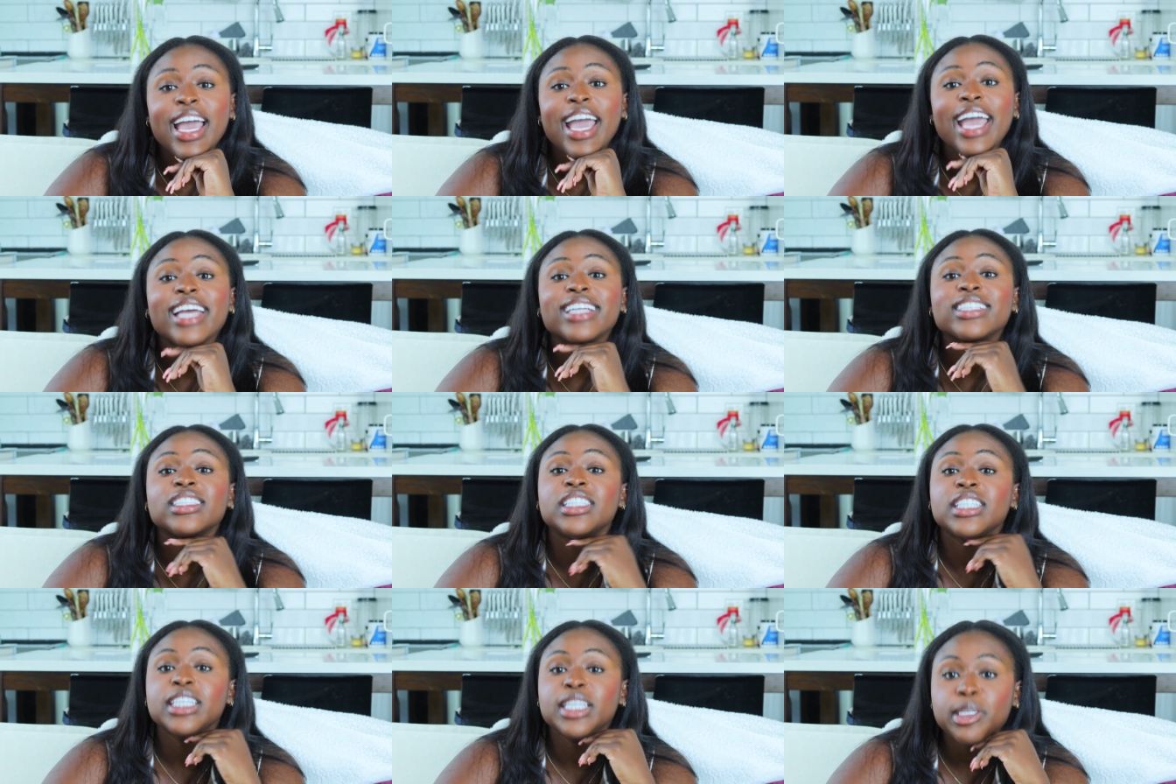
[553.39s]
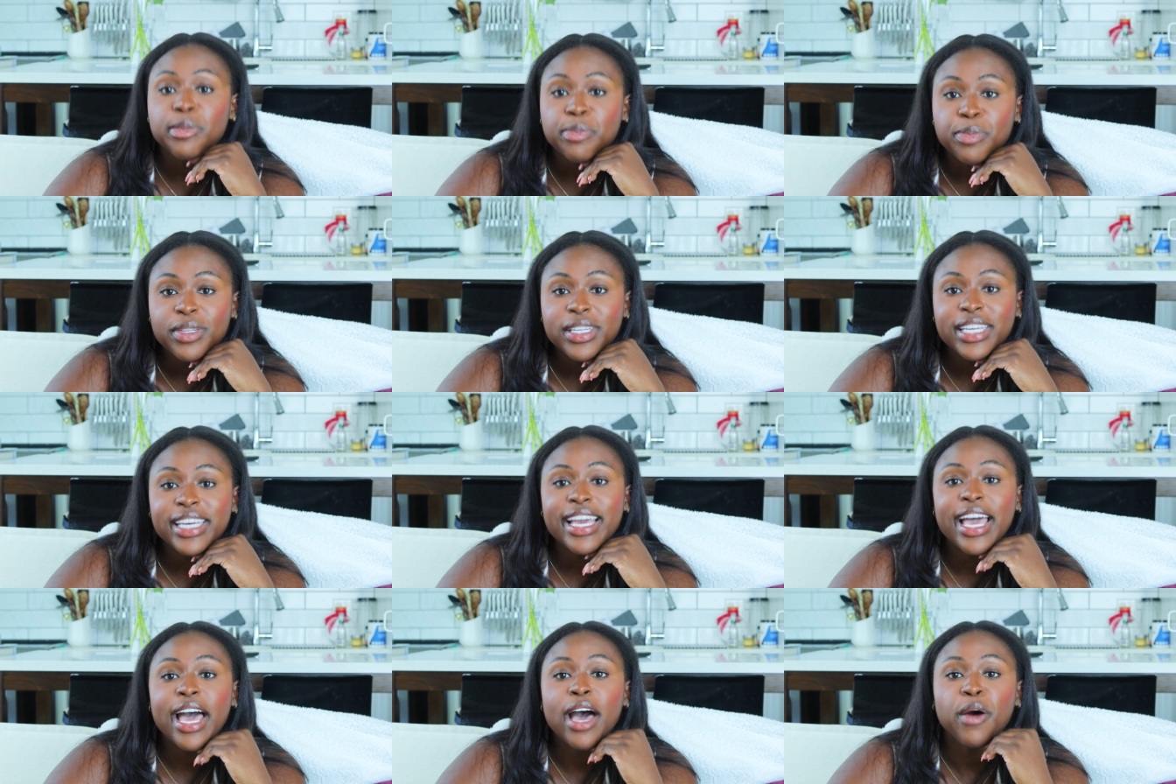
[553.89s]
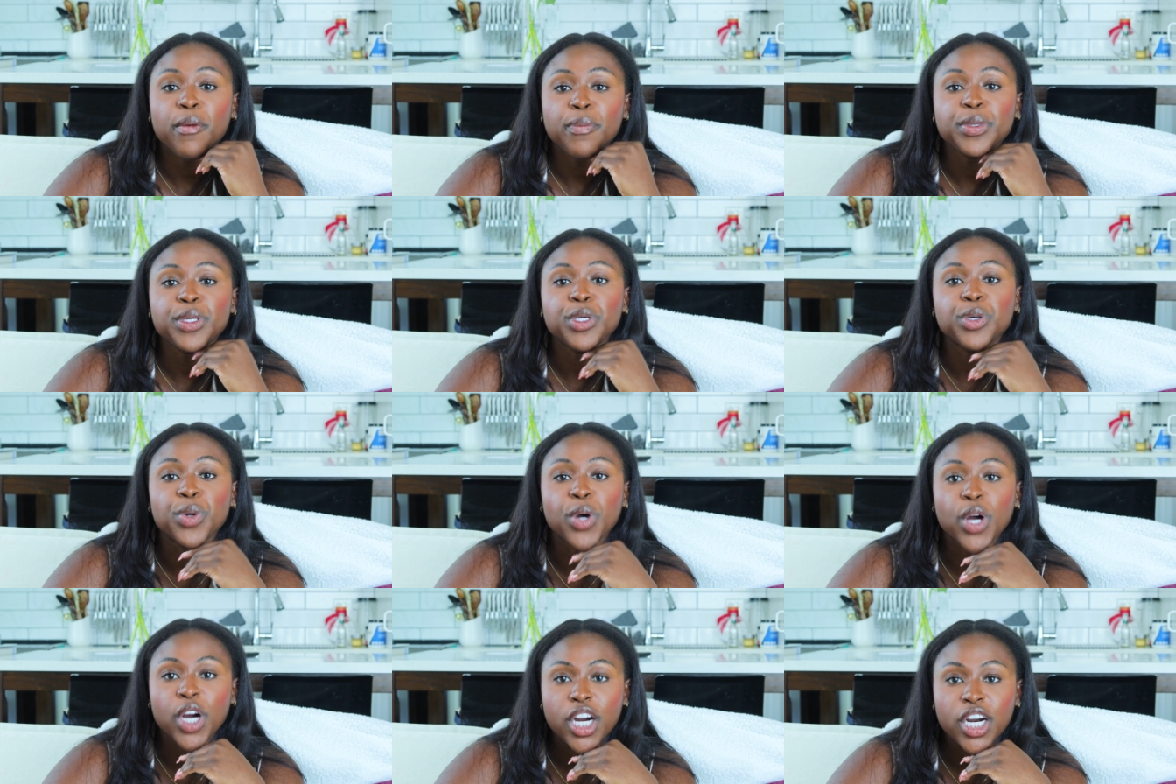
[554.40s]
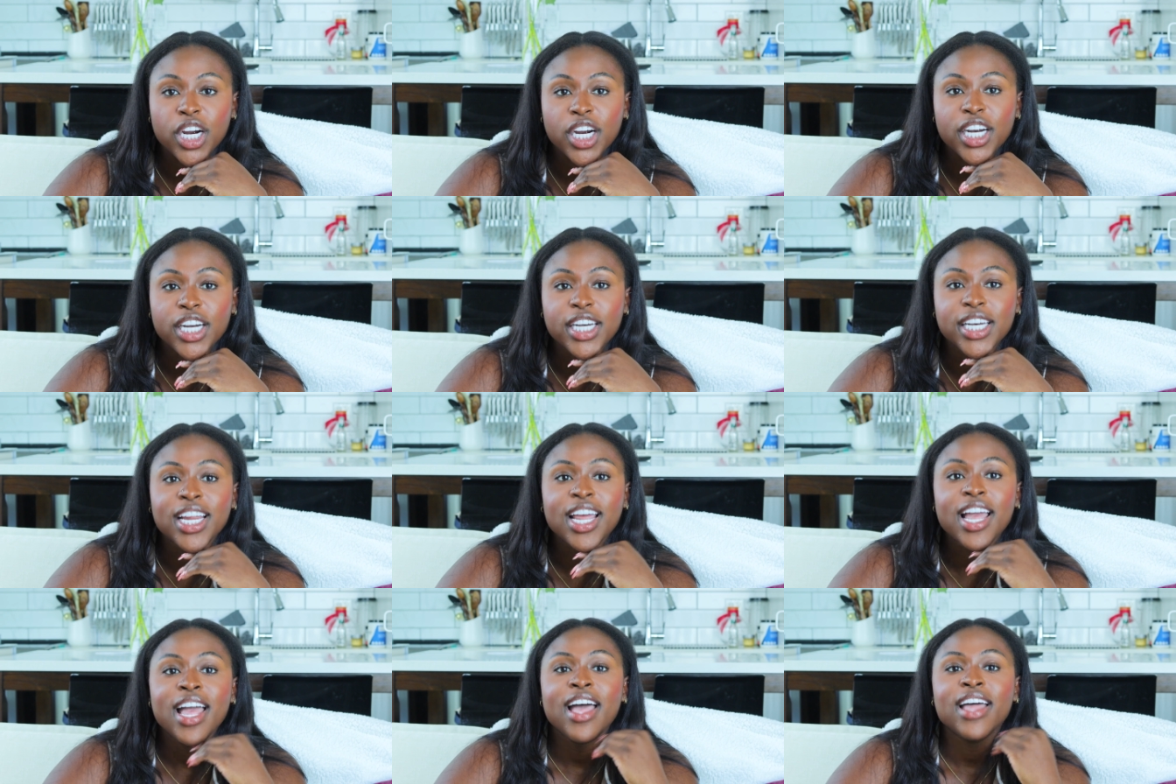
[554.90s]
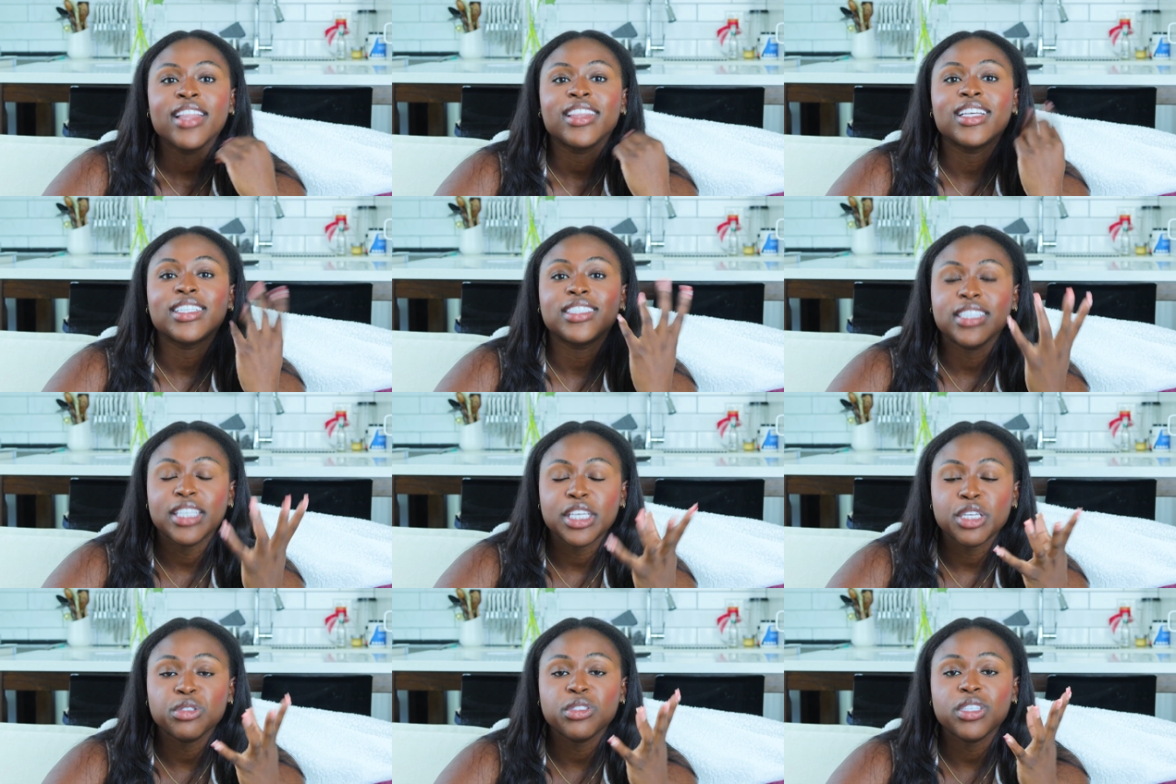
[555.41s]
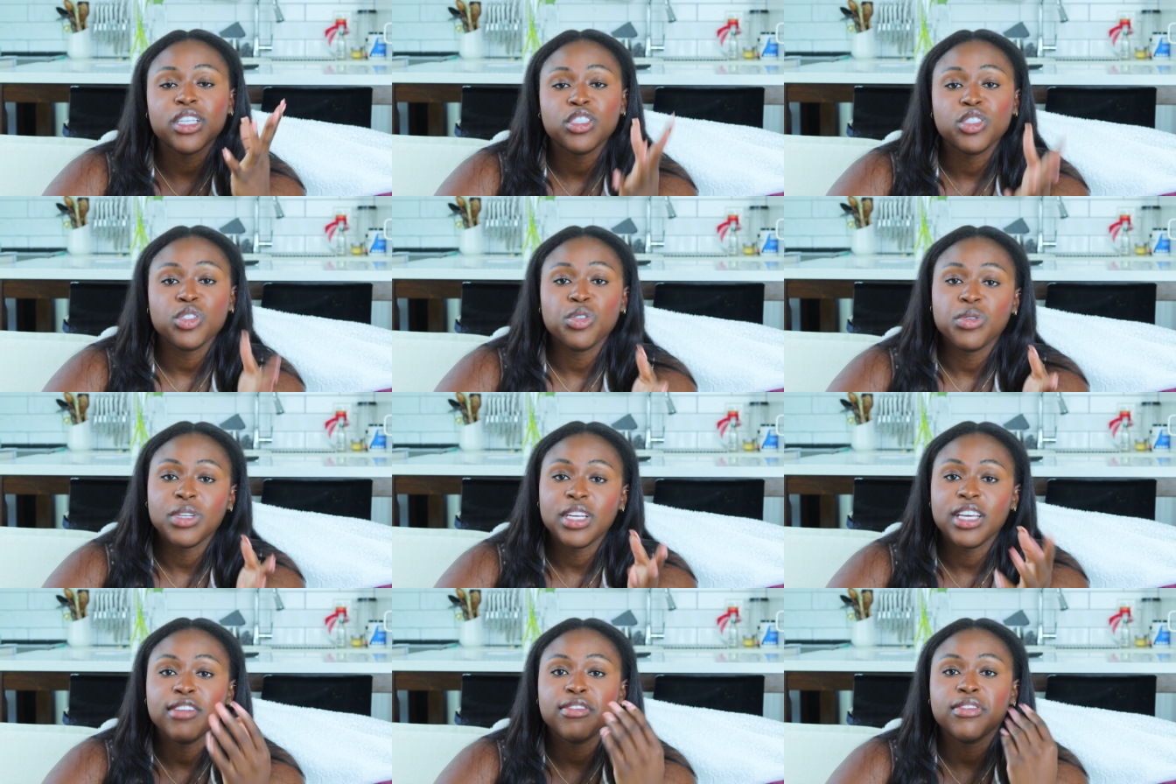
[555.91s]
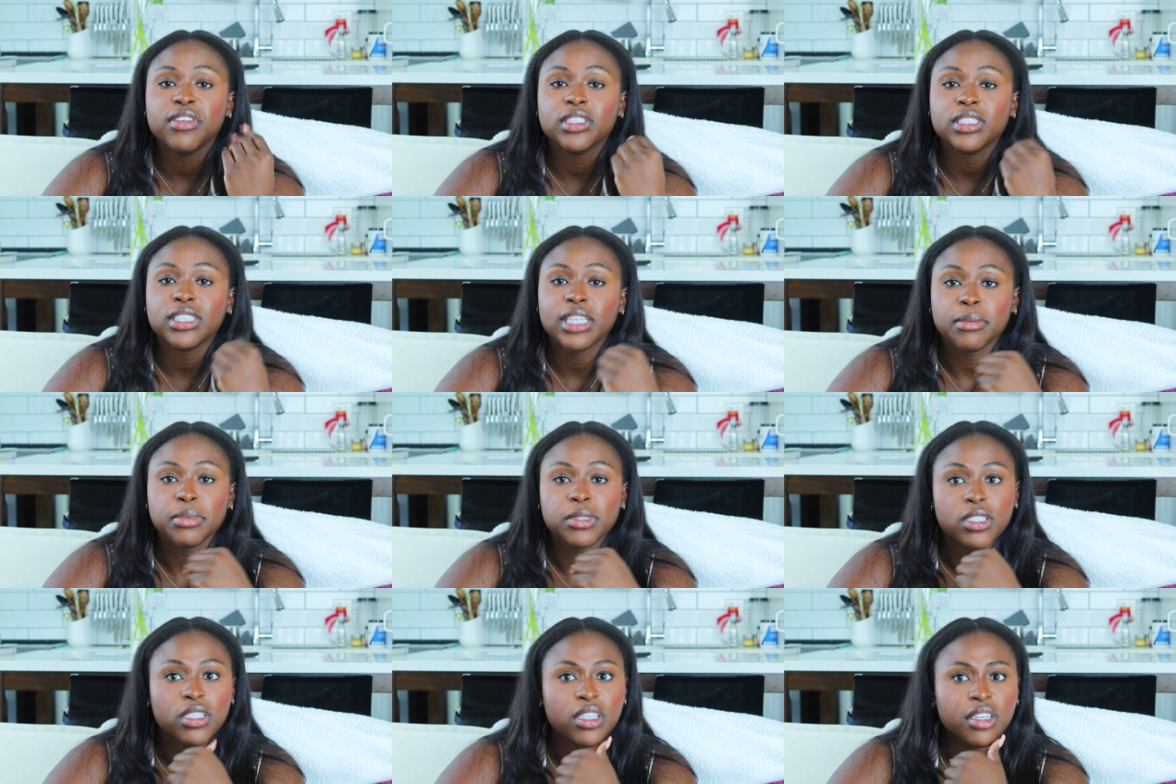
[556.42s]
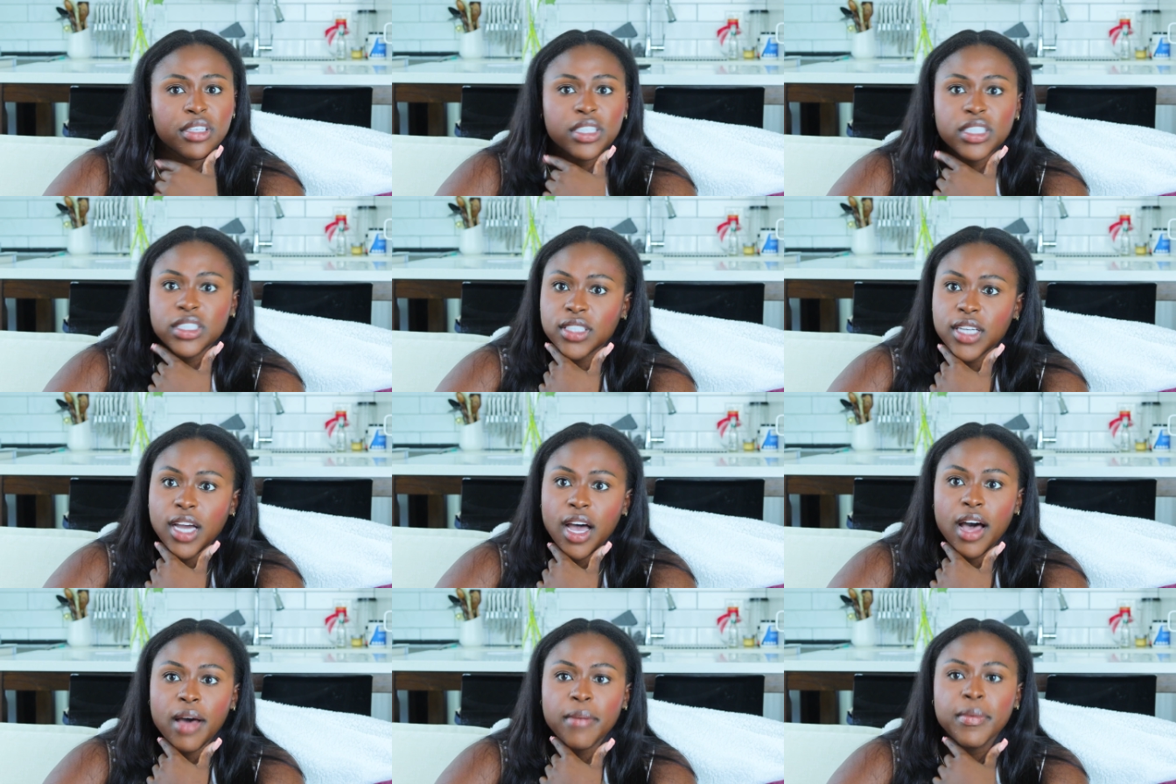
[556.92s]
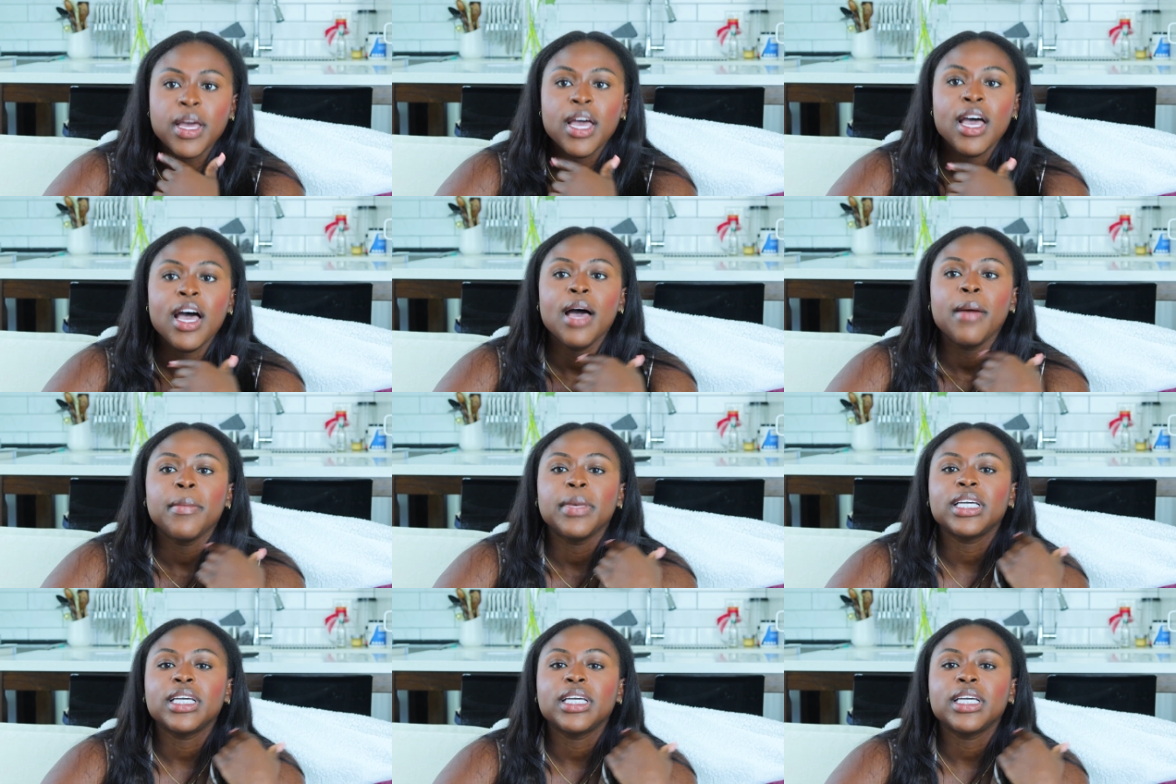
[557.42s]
and cheaply help you earn the skills that you need for a cybersecurity job